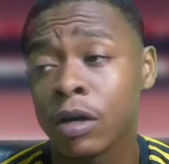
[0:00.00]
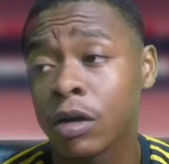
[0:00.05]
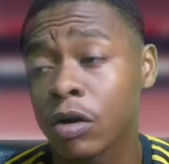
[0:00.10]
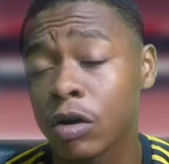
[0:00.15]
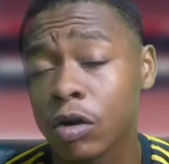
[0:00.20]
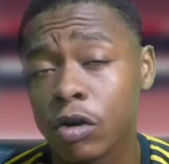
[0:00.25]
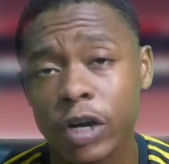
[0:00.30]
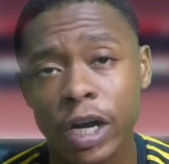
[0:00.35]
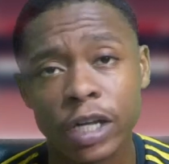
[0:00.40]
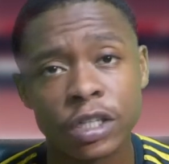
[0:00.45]

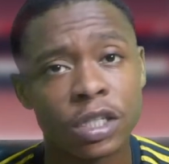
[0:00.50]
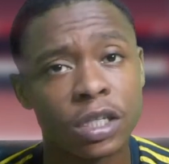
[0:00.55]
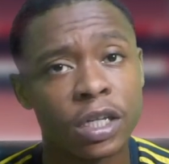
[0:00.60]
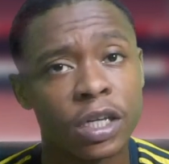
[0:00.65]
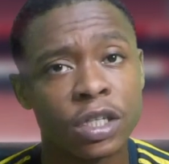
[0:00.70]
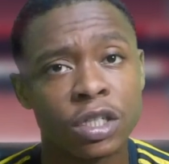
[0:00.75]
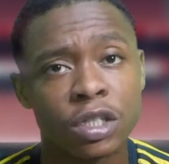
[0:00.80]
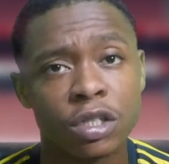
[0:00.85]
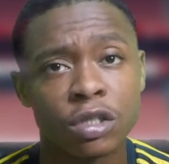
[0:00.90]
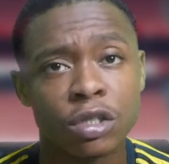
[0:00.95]

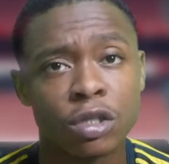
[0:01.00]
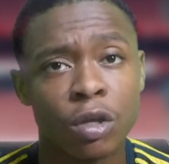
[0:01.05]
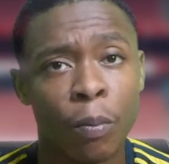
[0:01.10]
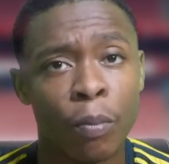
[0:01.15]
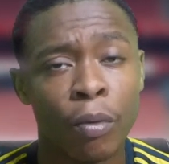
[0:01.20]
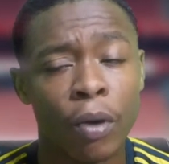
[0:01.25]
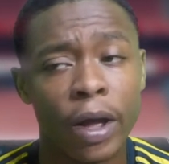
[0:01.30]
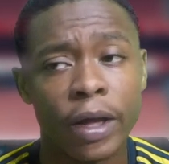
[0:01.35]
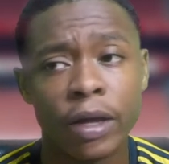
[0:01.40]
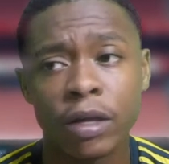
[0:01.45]
Congratulations to
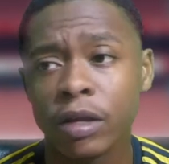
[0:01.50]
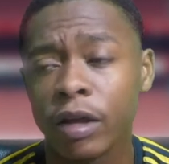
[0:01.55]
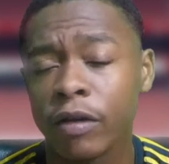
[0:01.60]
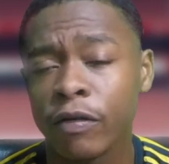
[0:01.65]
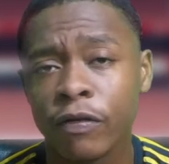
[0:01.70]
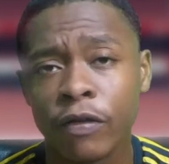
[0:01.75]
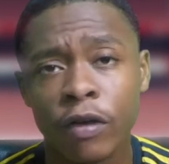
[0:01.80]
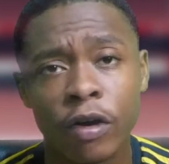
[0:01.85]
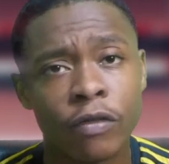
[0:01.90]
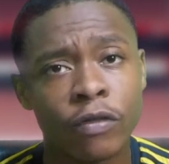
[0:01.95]
Brighton. They
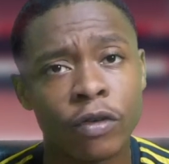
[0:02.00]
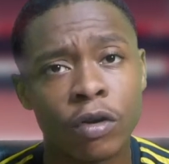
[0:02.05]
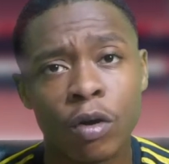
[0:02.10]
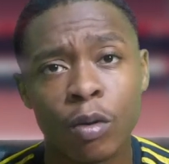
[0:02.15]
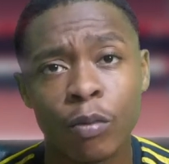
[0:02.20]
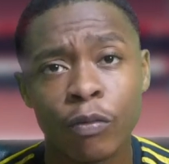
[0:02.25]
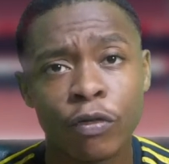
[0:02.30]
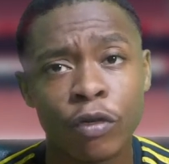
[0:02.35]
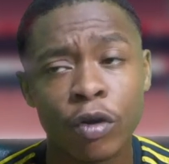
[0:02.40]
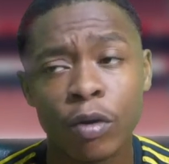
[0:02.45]
further
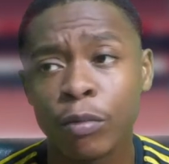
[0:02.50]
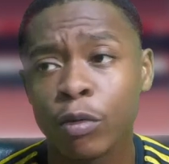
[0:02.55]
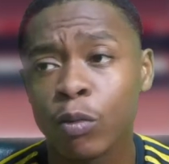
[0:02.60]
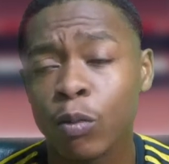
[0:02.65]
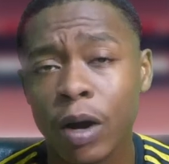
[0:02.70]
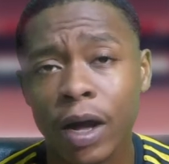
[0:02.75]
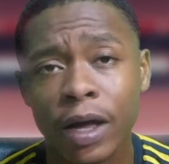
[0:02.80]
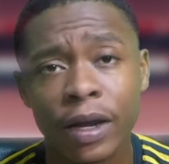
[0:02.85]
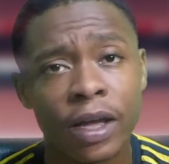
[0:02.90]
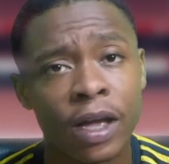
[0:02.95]
confirmed
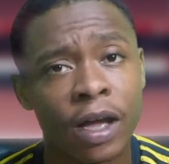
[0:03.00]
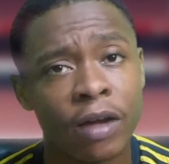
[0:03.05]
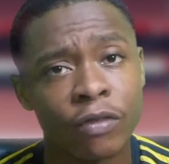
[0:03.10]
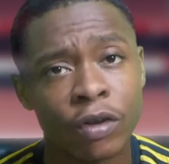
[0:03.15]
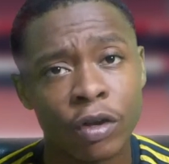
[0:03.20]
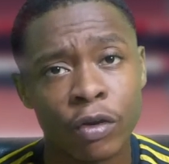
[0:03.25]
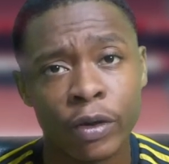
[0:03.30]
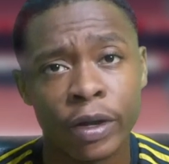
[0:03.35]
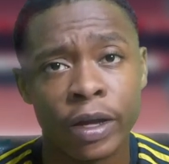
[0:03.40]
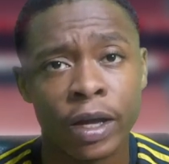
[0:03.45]
why they have
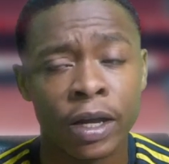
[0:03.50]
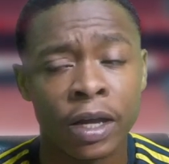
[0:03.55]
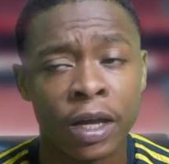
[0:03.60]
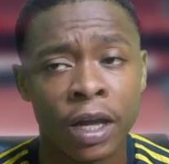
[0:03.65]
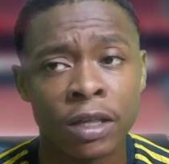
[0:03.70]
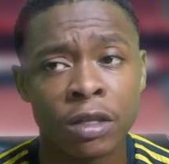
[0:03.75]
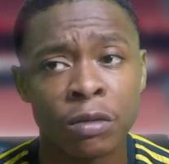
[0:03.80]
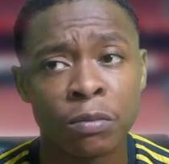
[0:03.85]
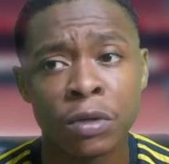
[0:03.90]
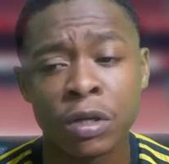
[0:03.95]
a great
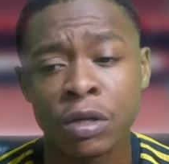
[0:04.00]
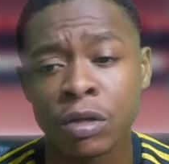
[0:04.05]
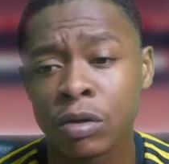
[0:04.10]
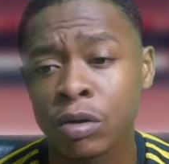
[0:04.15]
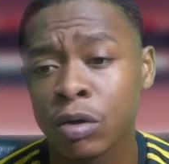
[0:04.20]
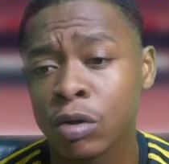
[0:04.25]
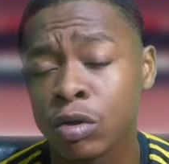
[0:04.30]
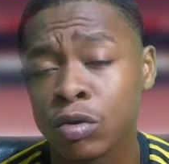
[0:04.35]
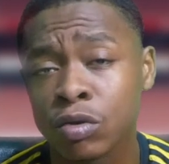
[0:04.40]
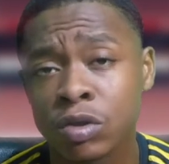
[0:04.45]
academy. You
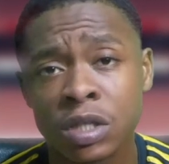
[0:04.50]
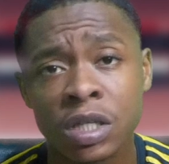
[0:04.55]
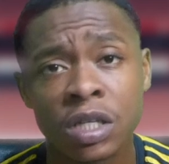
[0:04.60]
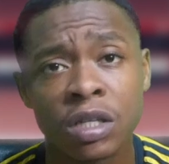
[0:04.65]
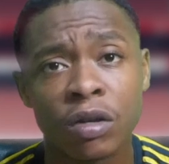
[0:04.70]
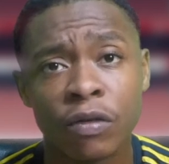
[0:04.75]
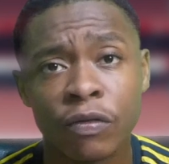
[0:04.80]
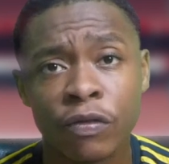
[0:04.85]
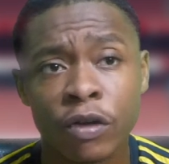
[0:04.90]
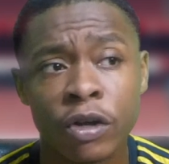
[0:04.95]
know, you see
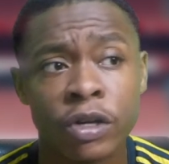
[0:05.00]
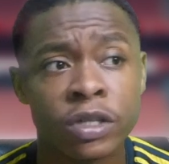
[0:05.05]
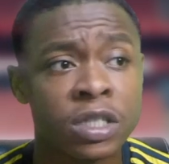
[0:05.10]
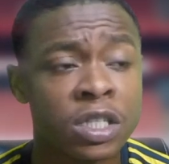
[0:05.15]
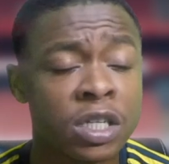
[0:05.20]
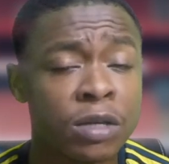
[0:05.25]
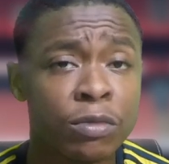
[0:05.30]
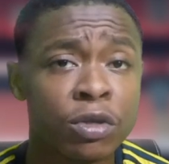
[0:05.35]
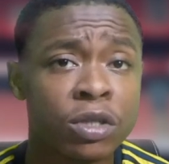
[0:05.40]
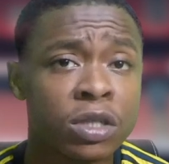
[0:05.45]
in the first
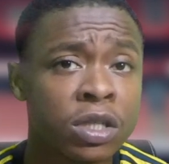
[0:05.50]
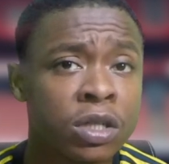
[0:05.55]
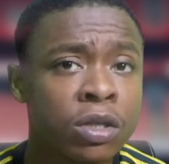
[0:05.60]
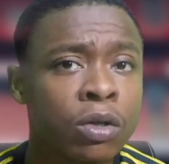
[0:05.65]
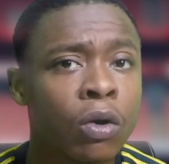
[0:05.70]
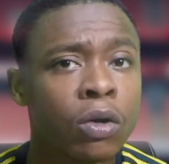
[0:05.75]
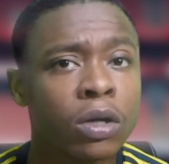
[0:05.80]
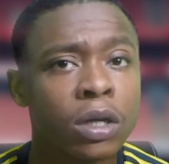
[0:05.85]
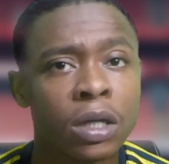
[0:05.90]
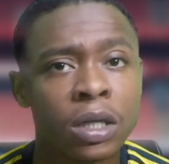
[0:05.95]
team, you see
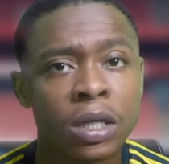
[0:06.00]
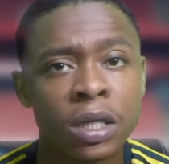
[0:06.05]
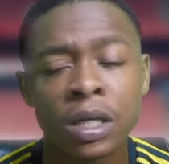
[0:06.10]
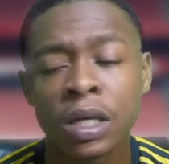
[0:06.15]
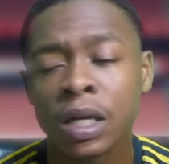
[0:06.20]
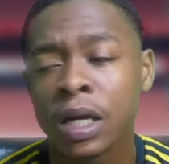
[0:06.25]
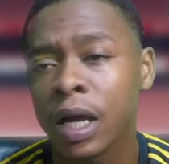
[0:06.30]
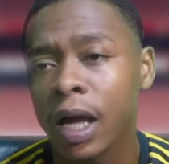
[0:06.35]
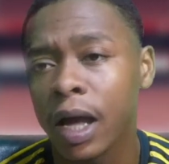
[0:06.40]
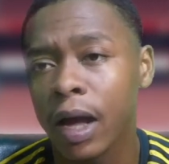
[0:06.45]
Connolly
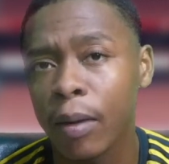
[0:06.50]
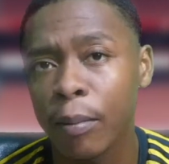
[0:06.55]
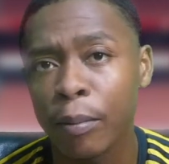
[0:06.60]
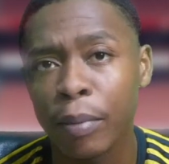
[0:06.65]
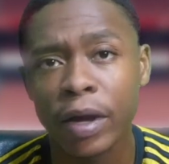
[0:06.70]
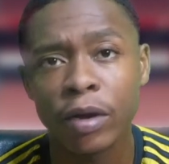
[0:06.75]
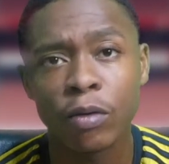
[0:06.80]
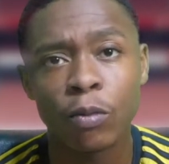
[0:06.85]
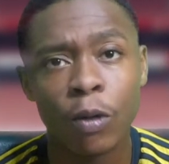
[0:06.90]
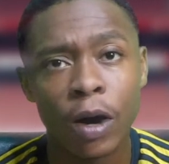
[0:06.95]
and
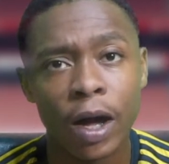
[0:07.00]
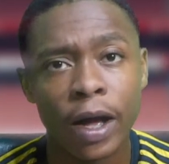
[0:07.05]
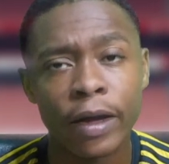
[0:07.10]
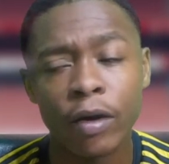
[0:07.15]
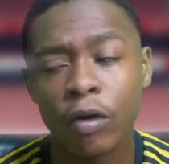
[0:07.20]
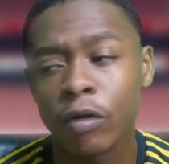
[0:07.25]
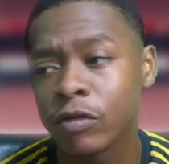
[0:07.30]
Ben White.